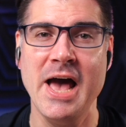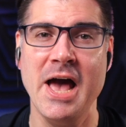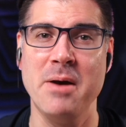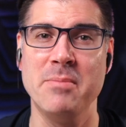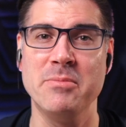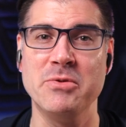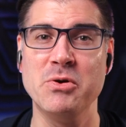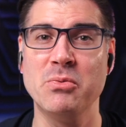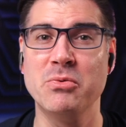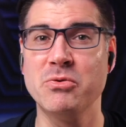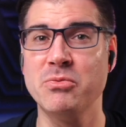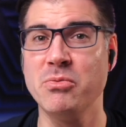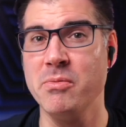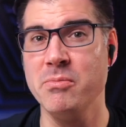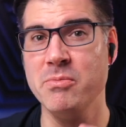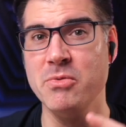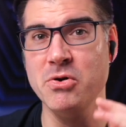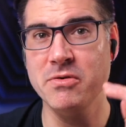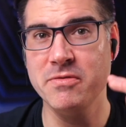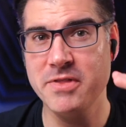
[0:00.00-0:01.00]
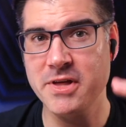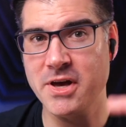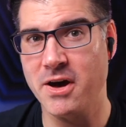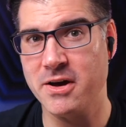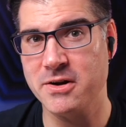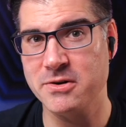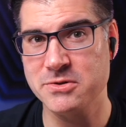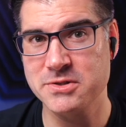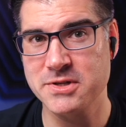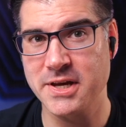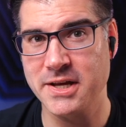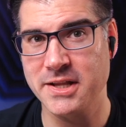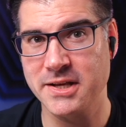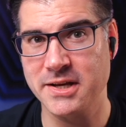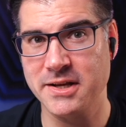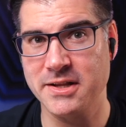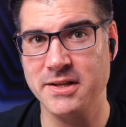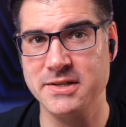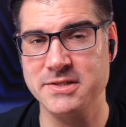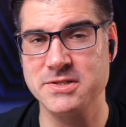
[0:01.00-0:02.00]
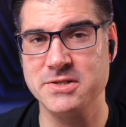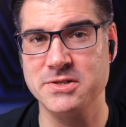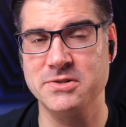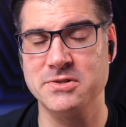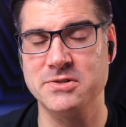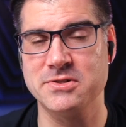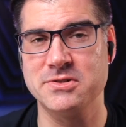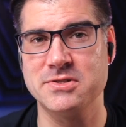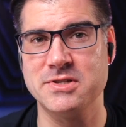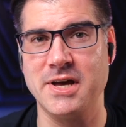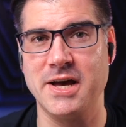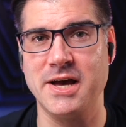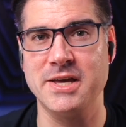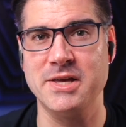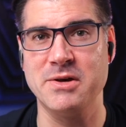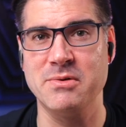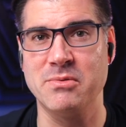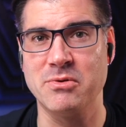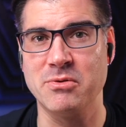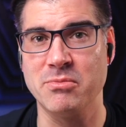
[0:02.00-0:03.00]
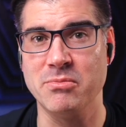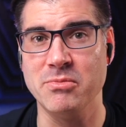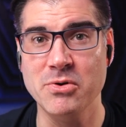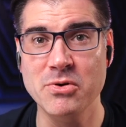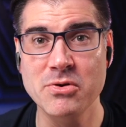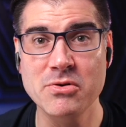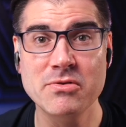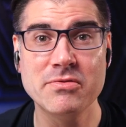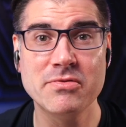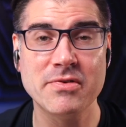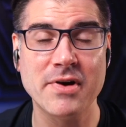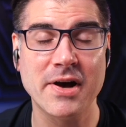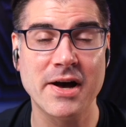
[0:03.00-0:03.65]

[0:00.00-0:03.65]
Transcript: You would remove the auto-scaling clusters. You would remove